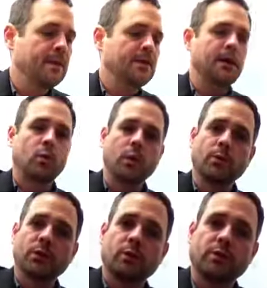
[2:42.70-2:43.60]
Now what
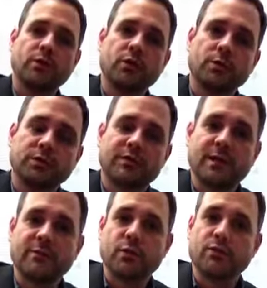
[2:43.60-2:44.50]
we're going to do instead
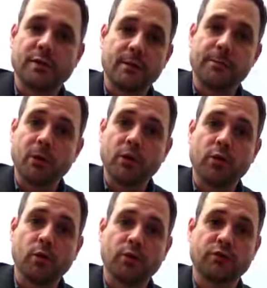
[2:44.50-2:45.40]
of using bar
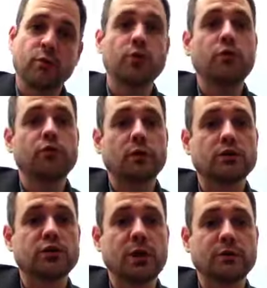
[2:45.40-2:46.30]
chords is we'll use our
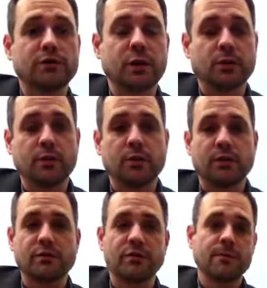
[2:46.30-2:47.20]
shells to go through
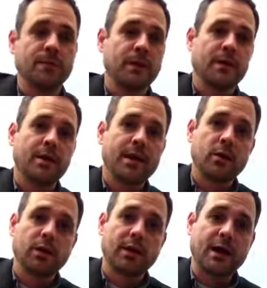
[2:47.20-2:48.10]
this, and that
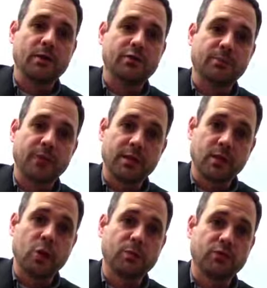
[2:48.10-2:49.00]
will allow us to play the
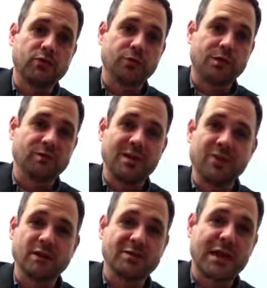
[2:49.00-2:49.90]
open strings,
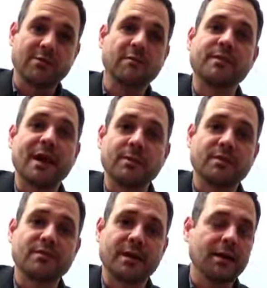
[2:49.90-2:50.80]
giving us kind of a
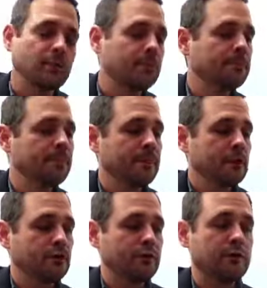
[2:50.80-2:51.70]
vibey sound.
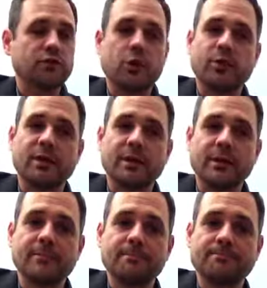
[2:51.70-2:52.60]
So if I start with
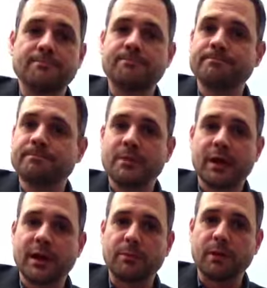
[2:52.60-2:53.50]
E,
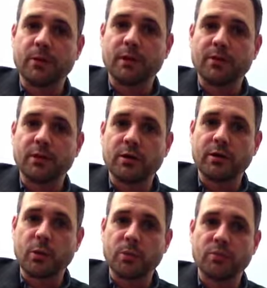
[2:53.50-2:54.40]
I can play it right there
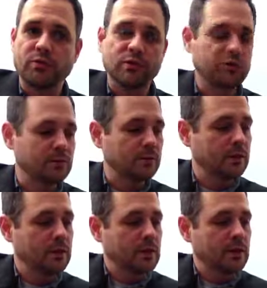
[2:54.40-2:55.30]
in open
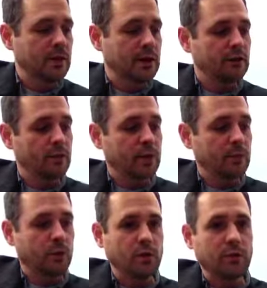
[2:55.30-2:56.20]
position. The next chord
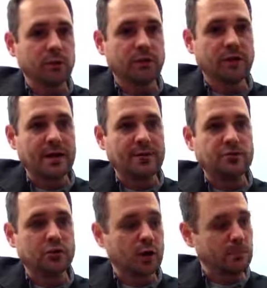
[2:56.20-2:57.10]
I'm going to build is F
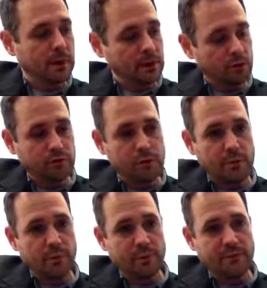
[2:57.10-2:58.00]
sharp minor, so I'm
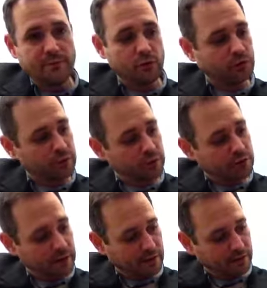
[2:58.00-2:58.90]
going to put my first finger
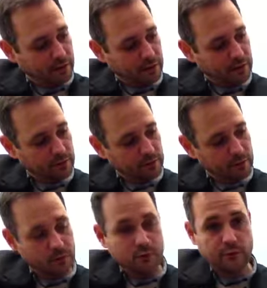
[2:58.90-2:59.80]
2nd fret,
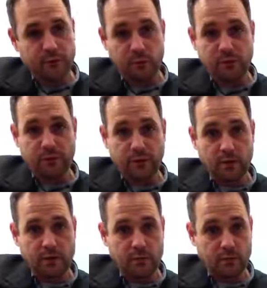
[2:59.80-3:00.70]
4th
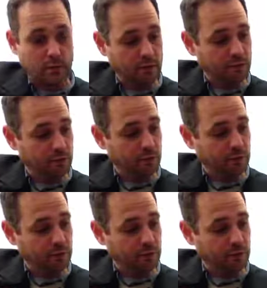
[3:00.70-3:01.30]
finger on the 4th